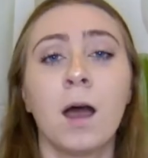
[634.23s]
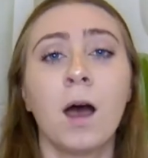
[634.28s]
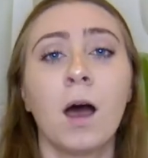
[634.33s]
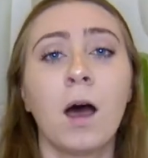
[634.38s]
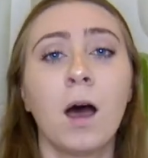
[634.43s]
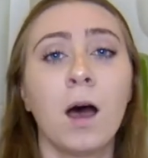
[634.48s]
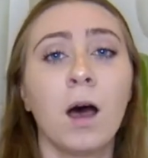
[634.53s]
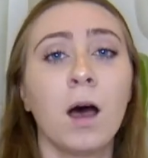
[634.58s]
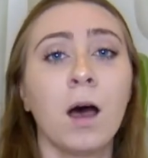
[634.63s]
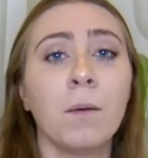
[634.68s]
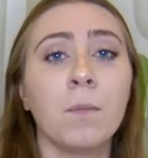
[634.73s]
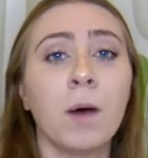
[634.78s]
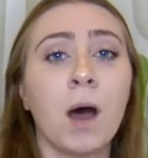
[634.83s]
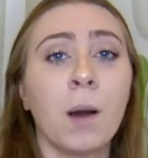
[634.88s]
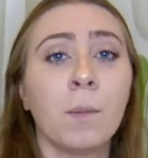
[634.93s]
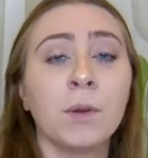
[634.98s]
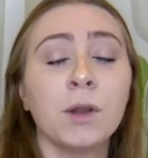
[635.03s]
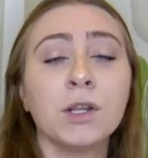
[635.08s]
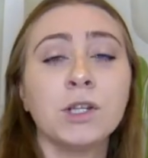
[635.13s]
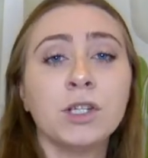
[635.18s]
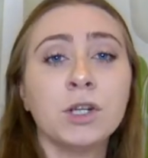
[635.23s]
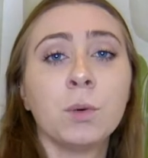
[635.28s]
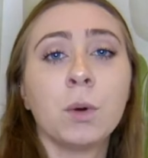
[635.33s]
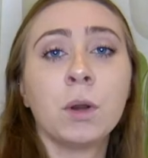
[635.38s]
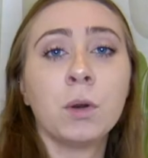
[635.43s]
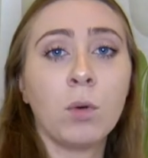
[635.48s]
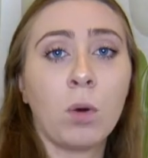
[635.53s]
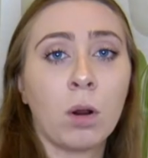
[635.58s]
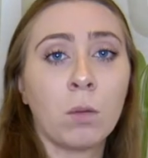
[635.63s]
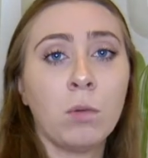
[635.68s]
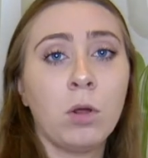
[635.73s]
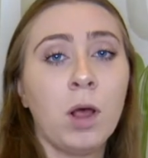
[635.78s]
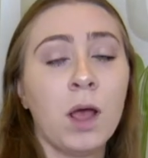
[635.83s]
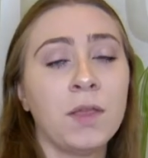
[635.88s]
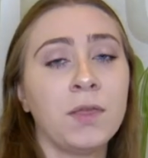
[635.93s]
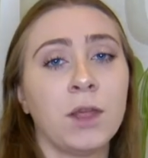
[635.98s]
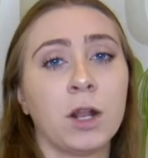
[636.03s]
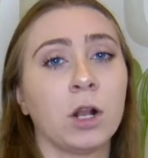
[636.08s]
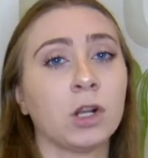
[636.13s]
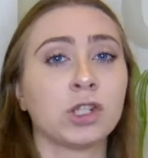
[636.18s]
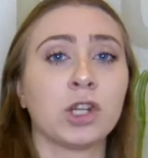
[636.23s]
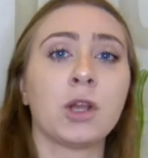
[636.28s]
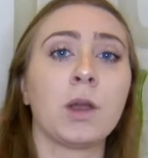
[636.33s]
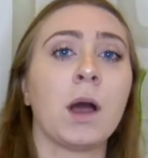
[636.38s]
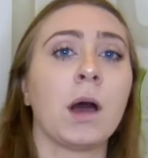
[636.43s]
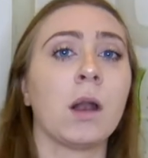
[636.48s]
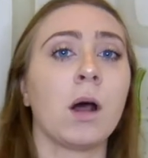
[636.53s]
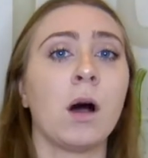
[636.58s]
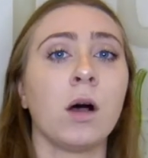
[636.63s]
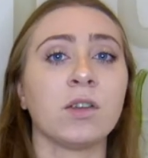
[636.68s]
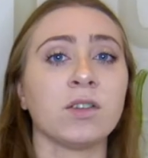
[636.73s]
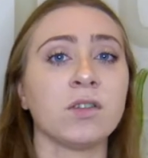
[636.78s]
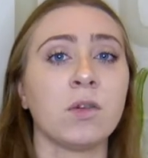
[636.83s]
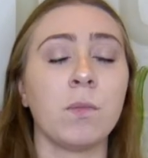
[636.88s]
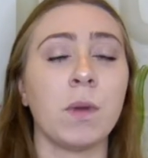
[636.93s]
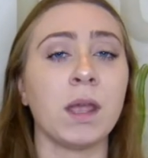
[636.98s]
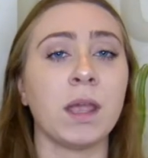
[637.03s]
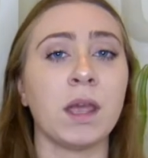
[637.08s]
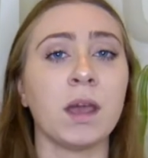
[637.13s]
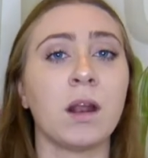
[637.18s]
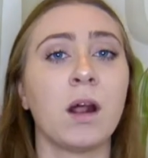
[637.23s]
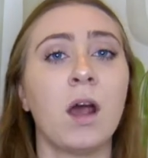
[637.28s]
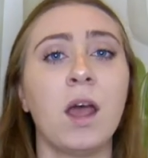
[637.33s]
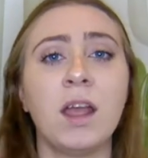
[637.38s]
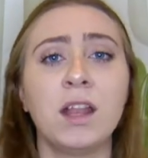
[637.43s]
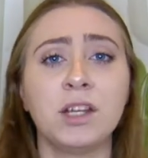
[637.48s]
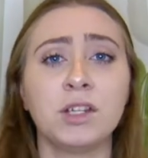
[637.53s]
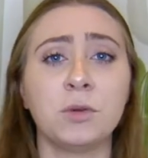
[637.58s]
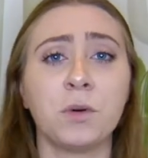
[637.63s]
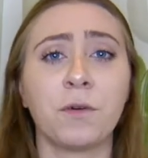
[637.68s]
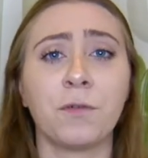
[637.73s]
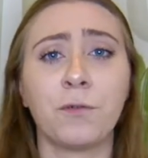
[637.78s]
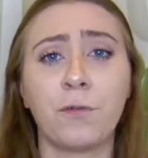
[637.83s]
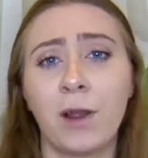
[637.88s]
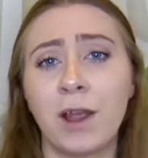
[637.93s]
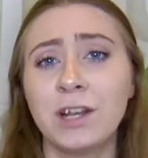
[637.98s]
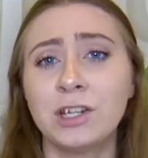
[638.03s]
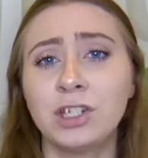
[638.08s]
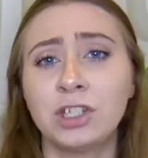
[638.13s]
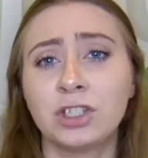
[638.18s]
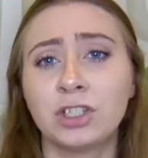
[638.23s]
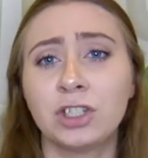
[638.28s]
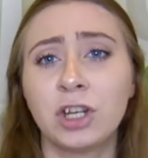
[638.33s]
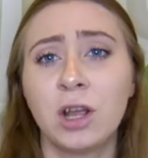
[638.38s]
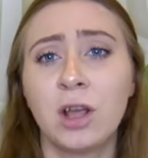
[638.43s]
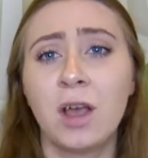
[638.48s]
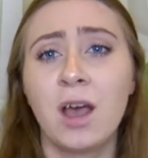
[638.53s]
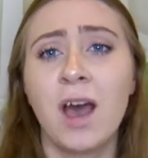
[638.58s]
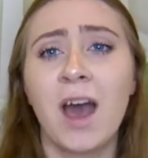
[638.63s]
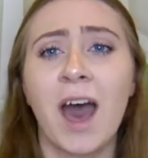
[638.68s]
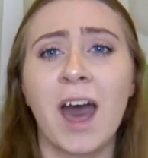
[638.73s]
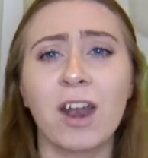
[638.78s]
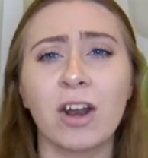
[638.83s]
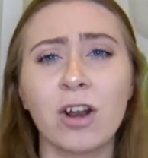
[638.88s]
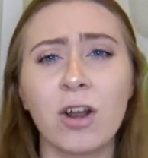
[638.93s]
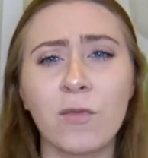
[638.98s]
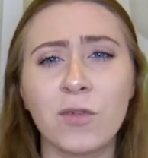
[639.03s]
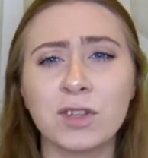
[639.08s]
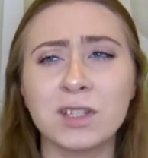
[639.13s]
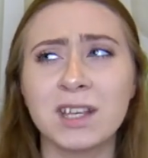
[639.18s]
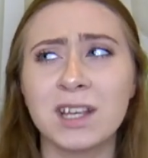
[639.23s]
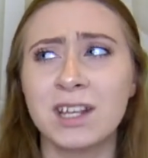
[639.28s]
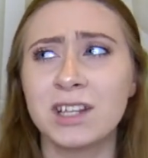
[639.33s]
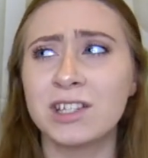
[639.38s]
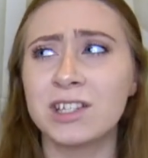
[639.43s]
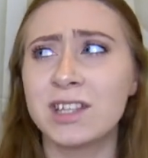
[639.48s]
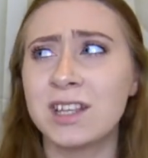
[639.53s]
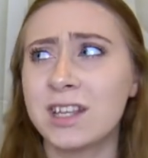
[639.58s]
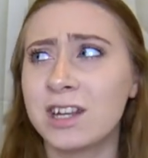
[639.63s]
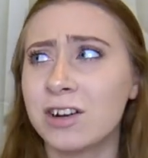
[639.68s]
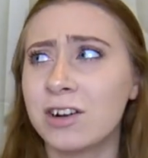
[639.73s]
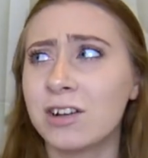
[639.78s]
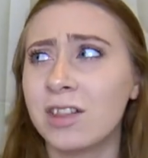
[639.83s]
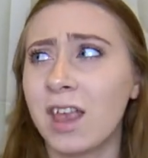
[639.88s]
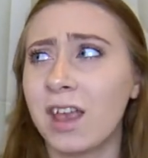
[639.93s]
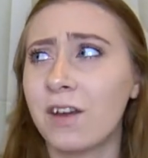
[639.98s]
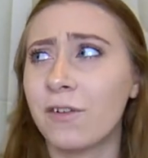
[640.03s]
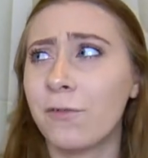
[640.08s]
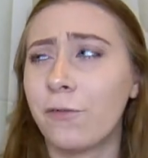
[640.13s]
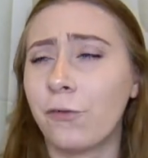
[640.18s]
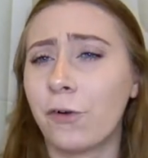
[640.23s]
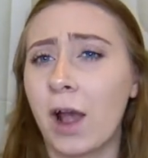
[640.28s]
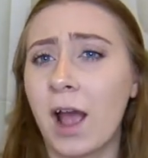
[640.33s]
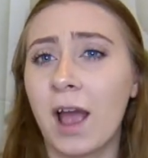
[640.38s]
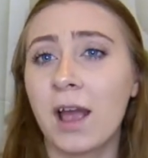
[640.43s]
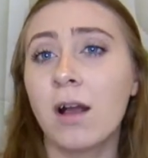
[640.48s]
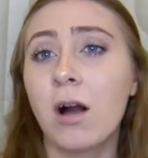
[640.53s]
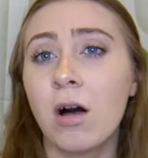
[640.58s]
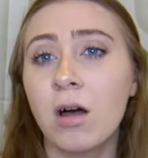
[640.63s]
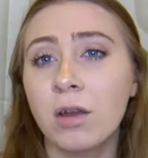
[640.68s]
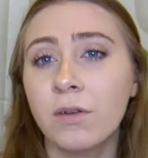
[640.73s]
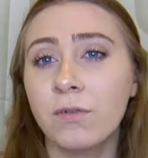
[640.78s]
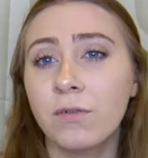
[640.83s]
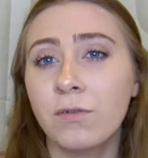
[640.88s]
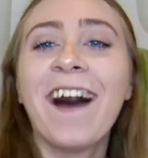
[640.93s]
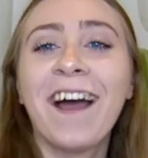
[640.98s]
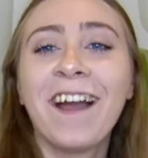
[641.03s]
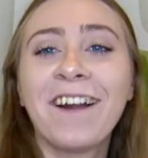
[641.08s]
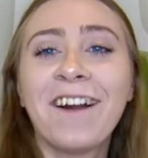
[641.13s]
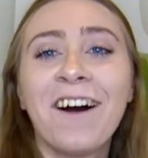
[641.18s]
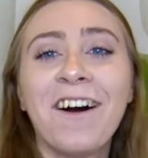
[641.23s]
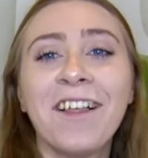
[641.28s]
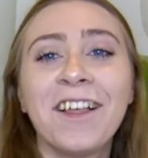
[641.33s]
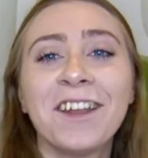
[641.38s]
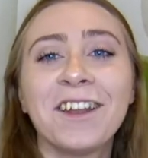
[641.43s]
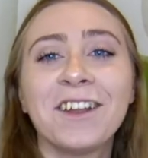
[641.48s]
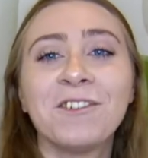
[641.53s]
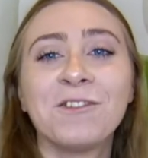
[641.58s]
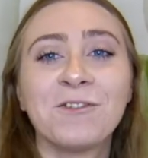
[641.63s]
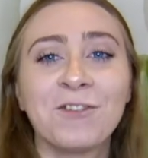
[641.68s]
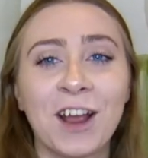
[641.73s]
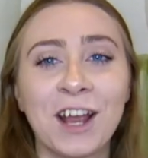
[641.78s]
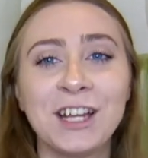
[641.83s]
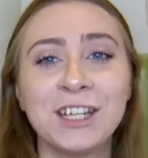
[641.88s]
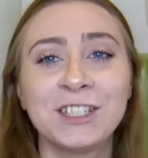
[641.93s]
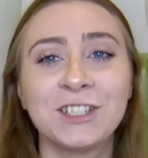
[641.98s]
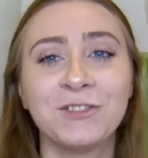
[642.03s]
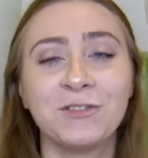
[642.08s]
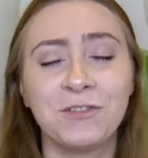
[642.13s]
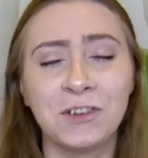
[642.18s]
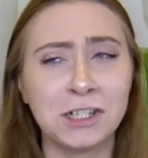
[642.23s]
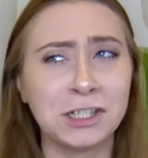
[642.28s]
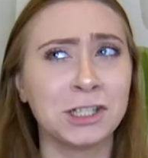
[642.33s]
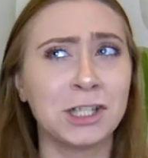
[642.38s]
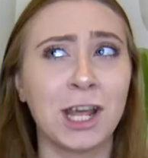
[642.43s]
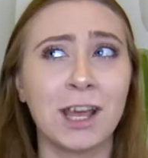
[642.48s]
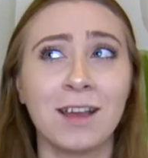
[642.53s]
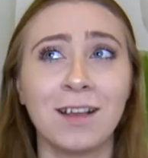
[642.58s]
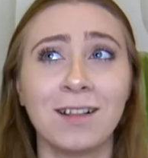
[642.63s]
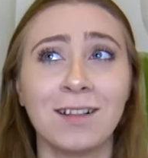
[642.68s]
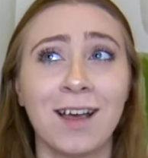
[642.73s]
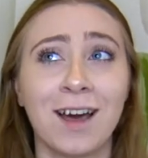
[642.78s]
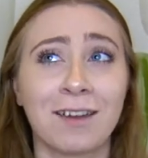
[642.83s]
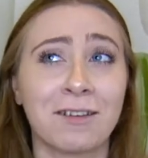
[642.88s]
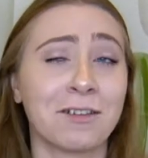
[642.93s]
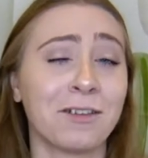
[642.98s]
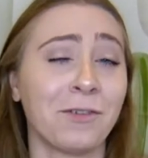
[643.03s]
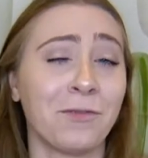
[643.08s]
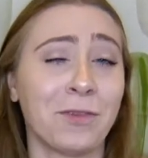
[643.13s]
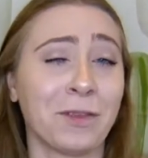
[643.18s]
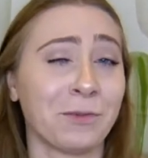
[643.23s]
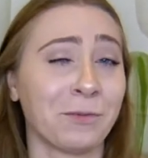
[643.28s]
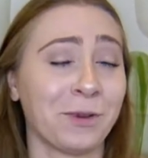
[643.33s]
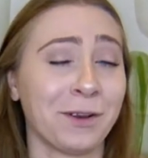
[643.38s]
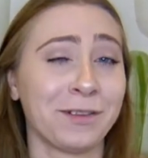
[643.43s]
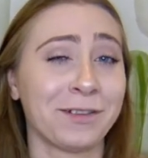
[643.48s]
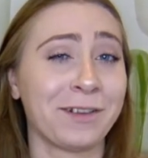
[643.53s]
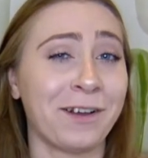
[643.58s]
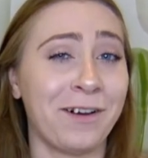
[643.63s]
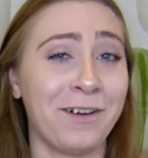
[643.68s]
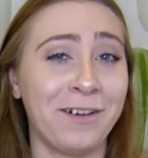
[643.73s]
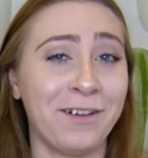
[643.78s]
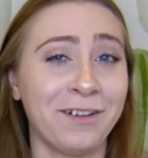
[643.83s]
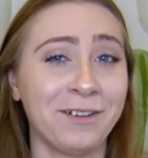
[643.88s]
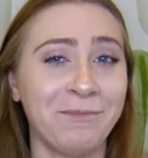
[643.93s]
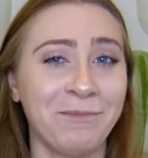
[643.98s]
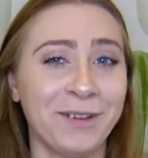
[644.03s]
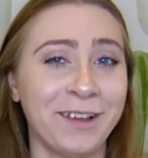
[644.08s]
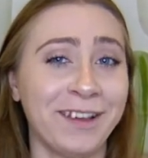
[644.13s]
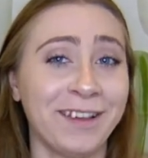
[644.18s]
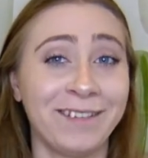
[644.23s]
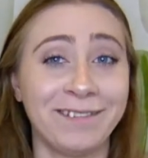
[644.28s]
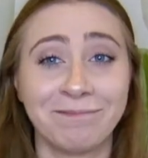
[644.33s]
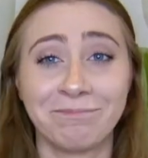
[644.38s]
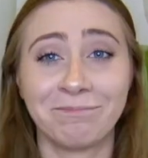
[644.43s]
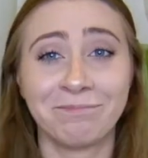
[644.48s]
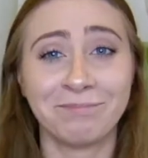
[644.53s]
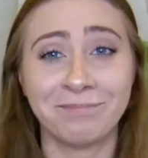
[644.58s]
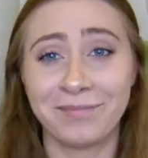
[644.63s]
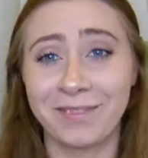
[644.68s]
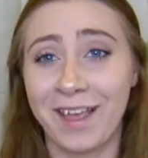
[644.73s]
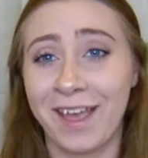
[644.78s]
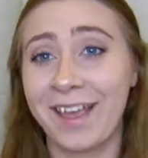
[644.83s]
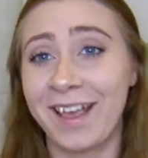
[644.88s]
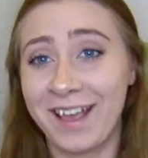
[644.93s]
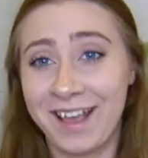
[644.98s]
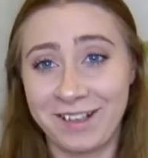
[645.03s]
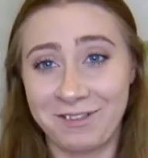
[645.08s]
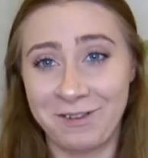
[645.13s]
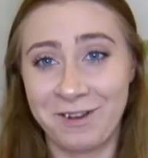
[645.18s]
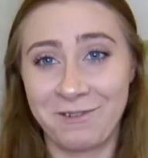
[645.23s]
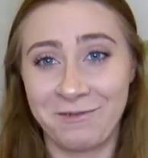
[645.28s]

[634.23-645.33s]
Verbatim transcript: Um, I'm going to do a normal and then I'll show you how to also make it into a French I don't know if it's considered like a I call it I call it a French fishtail. I don't know if that's what it's called, but that's